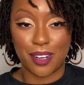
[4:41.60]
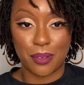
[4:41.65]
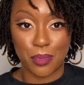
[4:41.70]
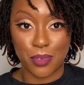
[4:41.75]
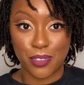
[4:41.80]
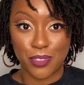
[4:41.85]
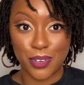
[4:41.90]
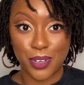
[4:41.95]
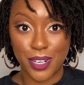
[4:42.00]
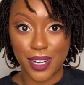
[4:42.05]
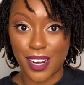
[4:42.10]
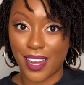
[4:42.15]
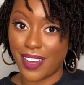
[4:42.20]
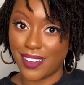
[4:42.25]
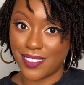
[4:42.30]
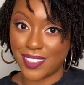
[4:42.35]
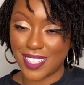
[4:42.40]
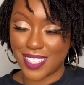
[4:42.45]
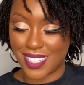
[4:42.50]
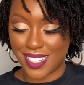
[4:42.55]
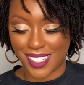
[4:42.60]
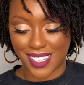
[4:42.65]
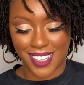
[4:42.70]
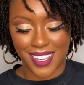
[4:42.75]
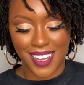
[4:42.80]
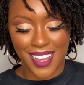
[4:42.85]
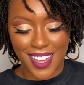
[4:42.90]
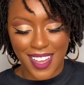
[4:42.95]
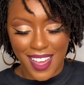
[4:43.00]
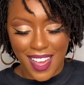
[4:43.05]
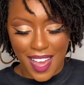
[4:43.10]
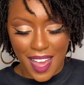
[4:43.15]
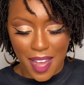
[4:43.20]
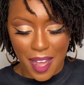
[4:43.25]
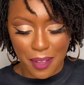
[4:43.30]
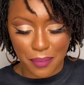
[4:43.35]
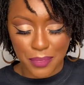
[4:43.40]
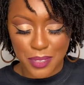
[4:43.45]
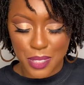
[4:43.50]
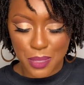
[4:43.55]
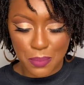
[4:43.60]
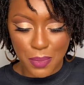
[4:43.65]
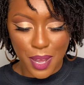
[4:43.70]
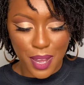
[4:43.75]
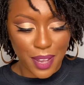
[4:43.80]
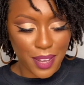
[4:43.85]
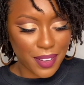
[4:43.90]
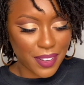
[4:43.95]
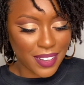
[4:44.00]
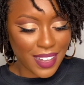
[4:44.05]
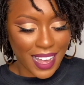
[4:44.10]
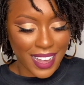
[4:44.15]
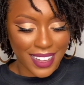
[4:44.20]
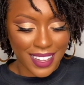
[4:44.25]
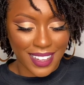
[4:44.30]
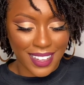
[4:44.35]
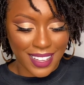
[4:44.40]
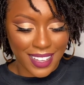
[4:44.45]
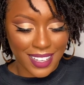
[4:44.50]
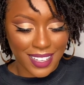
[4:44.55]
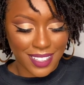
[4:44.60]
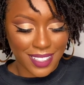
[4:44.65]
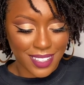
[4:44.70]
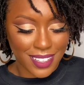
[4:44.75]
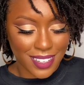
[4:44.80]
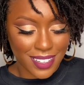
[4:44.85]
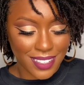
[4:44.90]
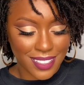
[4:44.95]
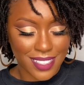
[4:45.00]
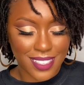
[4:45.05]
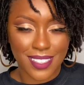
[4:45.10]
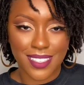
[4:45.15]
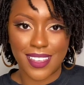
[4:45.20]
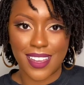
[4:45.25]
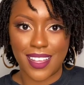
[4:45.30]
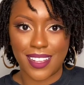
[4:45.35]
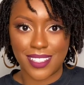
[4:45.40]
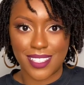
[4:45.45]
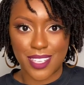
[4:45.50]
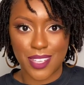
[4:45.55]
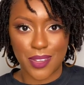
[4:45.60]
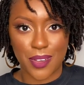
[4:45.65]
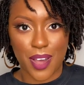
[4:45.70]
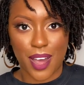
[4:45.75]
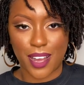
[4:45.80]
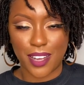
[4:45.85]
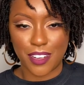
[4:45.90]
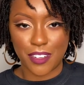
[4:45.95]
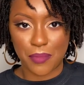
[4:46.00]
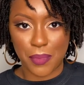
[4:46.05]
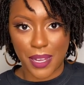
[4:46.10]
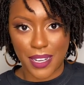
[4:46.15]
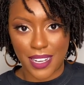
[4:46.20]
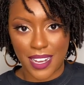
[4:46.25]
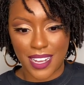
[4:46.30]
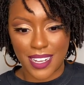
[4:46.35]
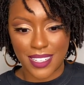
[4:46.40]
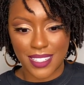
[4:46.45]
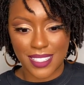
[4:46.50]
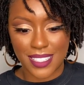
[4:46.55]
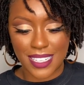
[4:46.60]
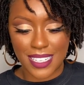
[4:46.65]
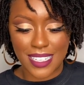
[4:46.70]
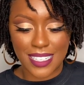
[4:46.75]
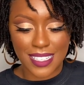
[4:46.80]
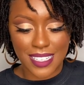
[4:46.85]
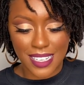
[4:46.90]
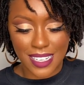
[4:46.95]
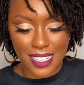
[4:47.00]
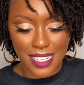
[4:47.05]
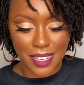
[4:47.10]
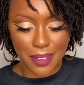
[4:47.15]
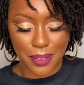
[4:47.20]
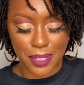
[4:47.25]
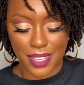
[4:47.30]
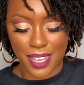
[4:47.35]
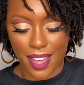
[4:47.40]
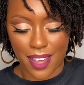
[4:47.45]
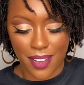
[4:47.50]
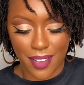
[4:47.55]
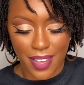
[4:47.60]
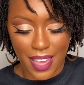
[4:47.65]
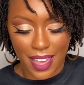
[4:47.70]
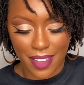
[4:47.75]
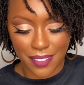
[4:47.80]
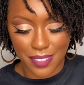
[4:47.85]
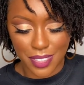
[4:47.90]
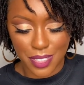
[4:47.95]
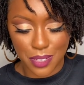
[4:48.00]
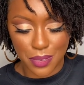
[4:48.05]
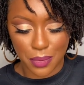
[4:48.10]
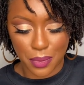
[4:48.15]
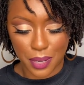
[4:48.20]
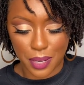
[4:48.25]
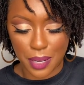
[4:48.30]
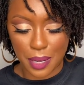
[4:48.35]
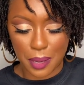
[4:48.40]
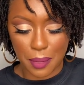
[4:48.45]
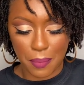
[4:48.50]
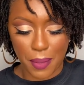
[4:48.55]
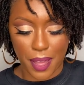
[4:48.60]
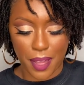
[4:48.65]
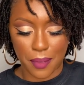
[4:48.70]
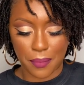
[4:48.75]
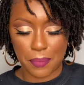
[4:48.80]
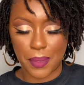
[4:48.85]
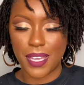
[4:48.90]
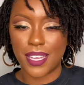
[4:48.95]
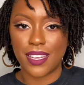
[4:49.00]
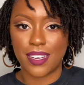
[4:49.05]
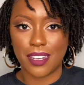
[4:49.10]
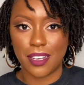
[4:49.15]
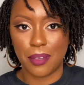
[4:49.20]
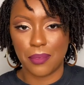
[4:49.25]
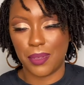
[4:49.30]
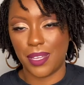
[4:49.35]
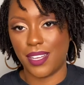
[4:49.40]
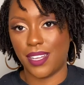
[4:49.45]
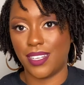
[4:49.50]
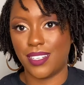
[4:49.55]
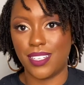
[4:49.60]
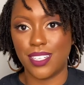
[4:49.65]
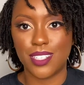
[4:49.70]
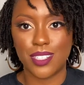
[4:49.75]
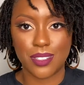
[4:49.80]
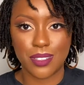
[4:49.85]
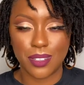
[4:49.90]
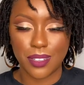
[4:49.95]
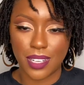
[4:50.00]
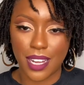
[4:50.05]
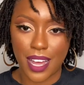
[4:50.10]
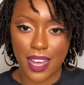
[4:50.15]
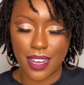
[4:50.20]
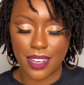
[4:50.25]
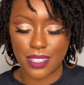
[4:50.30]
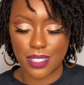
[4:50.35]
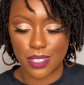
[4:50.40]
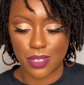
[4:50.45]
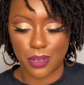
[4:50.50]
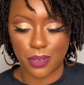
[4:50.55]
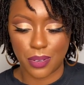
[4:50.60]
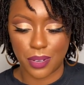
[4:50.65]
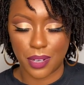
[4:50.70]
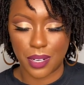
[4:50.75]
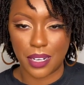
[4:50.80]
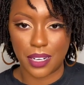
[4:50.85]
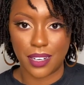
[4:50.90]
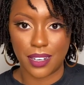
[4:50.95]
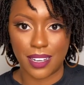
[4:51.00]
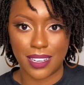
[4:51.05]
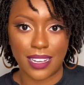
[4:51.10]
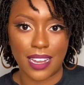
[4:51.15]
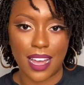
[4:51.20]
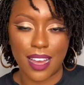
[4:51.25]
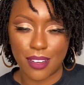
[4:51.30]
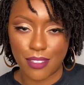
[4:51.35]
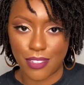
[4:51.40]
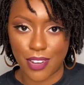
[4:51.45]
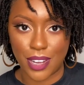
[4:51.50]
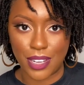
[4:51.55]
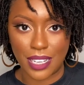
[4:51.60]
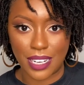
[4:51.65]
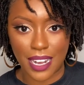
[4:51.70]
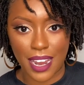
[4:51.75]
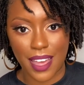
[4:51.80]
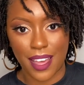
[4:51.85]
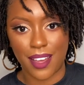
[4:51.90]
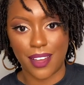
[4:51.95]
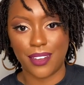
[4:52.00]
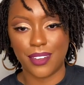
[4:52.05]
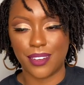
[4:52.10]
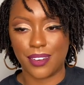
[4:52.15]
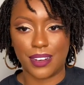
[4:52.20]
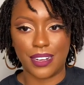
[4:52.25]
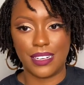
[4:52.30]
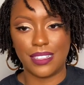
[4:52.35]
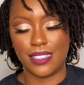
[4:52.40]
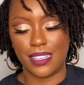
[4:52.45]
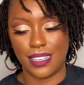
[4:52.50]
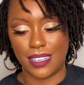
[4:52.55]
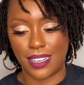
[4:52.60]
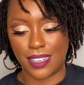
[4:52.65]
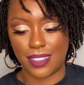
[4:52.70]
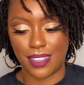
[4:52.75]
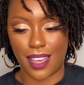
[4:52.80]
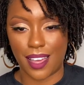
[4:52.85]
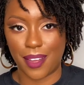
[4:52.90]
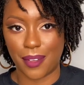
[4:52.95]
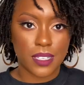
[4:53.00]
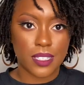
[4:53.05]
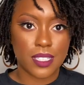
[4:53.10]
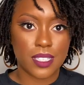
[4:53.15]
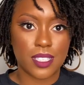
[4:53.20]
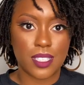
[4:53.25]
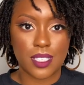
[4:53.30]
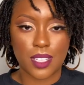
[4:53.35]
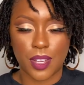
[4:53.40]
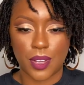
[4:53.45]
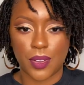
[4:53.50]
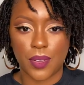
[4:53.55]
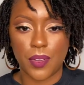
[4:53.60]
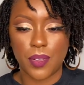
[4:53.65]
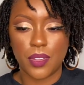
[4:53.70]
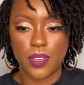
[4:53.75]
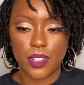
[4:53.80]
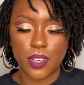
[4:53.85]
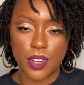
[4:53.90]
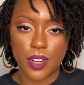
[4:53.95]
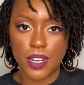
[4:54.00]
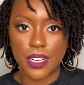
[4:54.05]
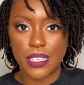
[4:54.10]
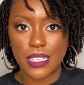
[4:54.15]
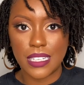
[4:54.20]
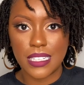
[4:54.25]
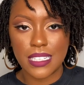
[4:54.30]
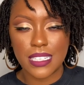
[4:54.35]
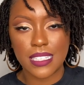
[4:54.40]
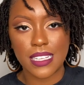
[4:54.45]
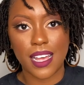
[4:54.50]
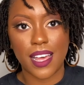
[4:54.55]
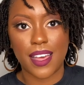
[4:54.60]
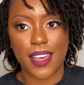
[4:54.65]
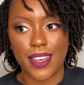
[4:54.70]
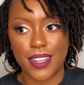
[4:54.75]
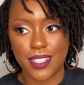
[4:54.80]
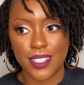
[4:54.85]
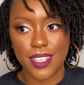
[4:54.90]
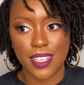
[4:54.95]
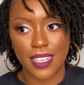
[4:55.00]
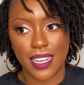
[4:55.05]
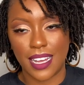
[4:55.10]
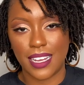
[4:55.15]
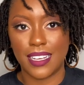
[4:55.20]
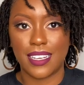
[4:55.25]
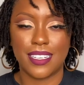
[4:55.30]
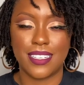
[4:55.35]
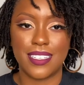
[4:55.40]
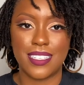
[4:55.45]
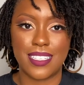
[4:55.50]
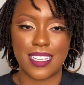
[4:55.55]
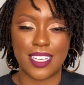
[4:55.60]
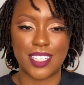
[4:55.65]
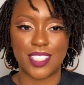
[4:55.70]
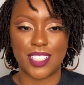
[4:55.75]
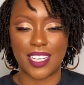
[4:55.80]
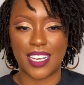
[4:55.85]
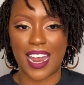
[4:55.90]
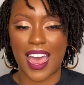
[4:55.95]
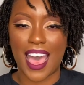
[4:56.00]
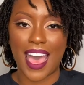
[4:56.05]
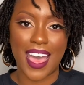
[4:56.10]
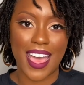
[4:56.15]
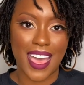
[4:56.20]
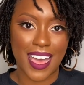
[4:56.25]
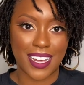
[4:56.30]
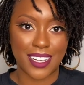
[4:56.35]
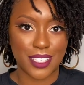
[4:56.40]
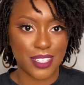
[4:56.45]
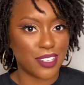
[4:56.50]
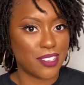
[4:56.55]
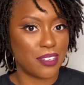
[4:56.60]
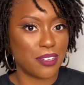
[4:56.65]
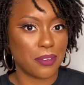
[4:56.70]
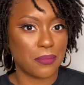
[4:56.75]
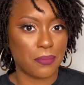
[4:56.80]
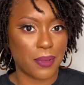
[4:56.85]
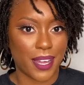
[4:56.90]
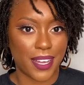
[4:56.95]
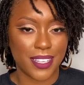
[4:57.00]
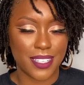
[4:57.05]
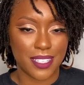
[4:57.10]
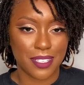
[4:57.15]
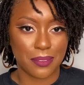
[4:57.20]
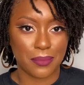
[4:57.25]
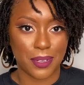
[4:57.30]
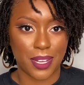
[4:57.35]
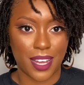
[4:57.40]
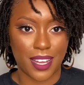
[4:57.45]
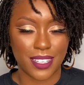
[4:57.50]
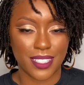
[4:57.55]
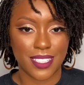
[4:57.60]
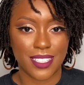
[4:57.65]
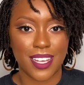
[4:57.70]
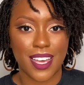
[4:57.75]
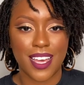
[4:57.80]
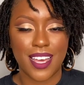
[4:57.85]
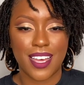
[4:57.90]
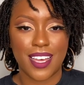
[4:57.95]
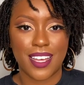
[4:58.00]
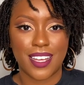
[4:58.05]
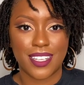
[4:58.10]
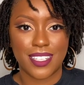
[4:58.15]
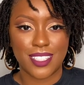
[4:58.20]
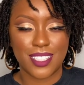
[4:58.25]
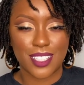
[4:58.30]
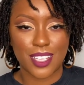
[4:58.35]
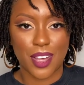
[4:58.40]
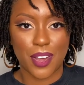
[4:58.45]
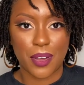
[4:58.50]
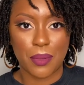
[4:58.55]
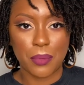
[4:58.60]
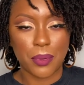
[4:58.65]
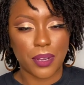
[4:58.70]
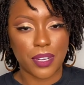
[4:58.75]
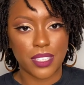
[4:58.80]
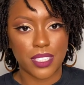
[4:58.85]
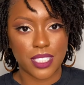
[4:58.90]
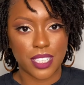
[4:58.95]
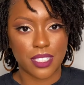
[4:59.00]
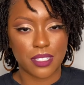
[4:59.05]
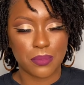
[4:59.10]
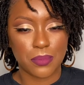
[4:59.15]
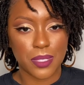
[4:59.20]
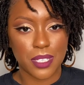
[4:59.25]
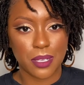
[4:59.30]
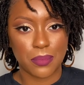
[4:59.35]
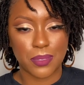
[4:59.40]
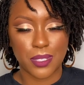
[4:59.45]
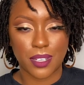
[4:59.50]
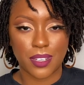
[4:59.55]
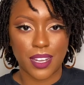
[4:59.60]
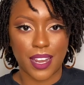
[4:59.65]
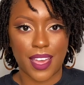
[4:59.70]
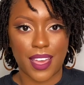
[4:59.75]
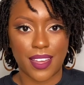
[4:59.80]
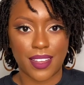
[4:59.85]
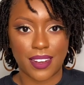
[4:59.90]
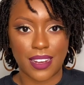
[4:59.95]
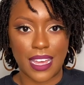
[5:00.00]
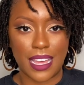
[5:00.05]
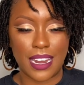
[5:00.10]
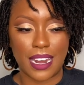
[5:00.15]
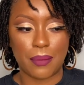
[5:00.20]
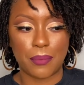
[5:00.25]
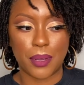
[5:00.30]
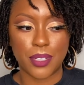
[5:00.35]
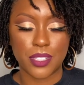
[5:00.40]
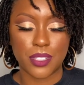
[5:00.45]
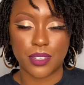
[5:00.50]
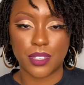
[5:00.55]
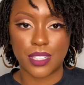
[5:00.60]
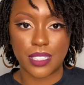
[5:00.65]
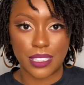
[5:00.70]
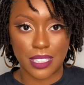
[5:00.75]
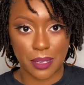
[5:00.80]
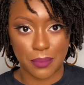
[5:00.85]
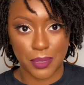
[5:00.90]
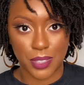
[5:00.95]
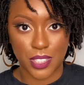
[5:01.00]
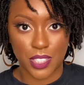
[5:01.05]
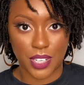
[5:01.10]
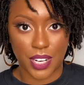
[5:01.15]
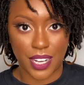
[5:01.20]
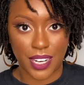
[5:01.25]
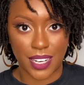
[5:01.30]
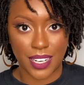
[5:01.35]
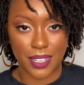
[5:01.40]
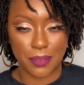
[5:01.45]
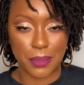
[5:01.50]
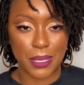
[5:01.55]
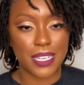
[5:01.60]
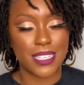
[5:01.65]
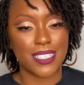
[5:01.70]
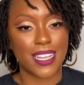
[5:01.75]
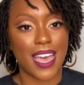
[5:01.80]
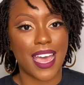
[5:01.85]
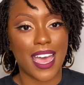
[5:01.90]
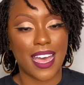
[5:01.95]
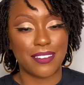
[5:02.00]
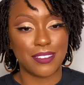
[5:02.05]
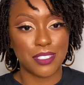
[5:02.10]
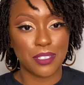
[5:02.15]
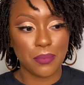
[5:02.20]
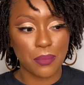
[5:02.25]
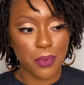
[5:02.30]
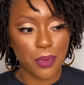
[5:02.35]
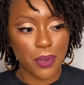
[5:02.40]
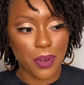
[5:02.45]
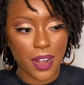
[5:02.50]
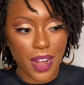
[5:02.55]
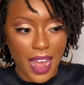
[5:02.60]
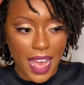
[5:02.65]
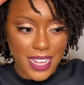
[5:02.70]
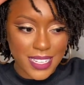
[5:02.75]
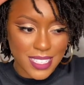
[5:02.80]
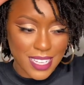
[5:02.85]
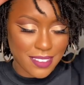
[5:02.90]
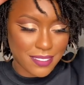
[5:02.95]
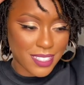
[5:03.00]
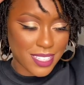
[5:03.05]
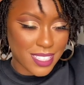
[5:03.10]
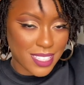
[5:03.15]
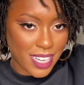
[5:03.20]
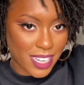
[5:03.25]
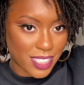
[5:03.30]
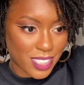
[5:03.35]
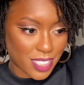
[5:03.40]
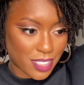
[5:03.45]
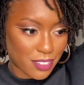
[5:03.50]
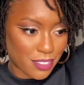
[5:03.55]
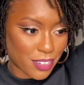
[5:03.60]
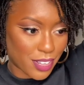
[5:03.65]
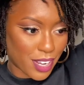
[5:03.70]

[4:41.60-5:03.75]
it before, obviously. Small, I can get to all of my locks easily without having to worry about picking up additional locks or a lock falling out or anything like that. So during this interlocking session, I had to combine some locks. So I'm going to share some tips on that, and I'm also going to demonstrate it because I have some more. I saved a section for